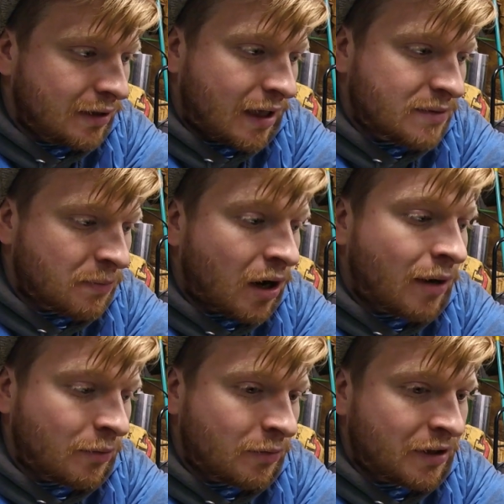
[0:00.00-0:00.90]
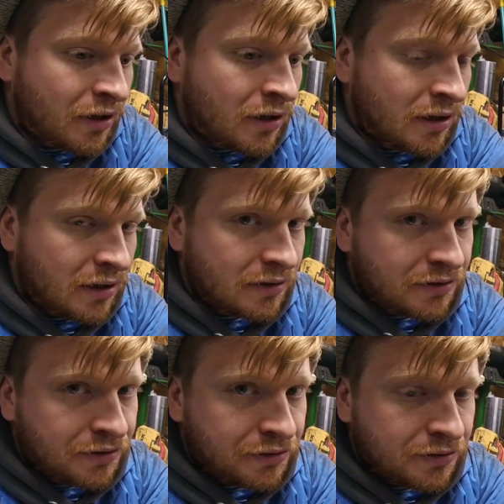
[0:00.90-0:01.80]
That's probably all I'll
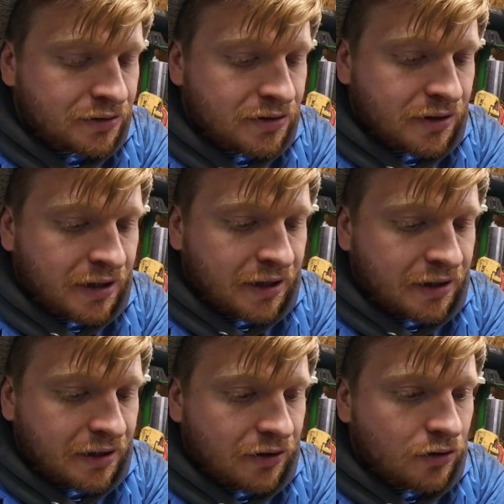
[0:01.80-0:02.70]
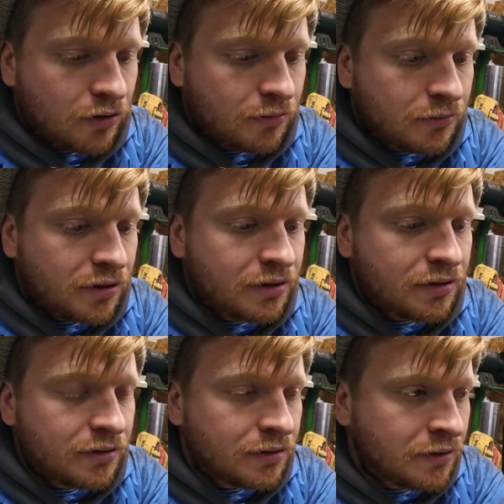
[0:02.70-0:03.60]
do so that I can get home,
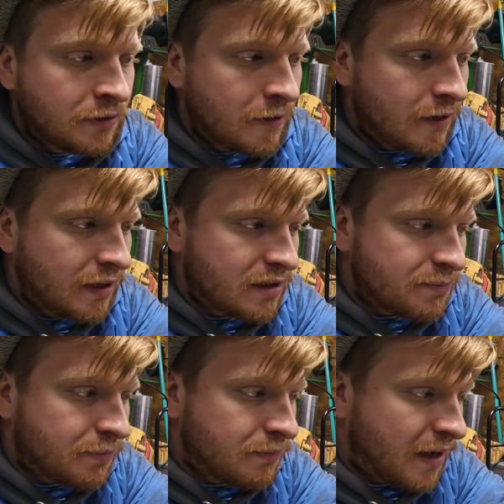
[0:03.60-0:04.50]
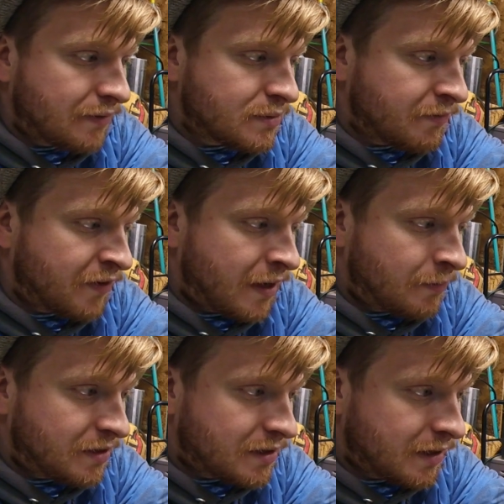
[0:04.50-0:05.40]
have some
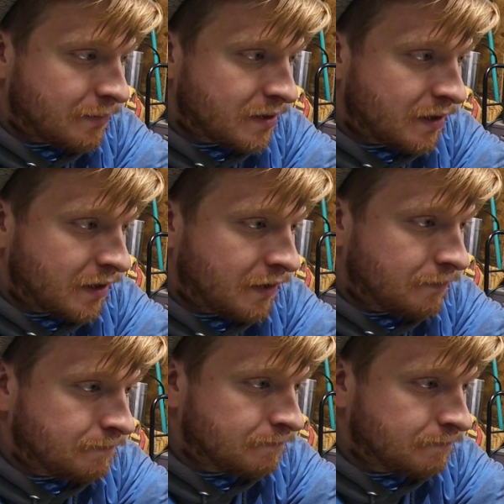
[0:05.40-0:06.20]
family time tonight.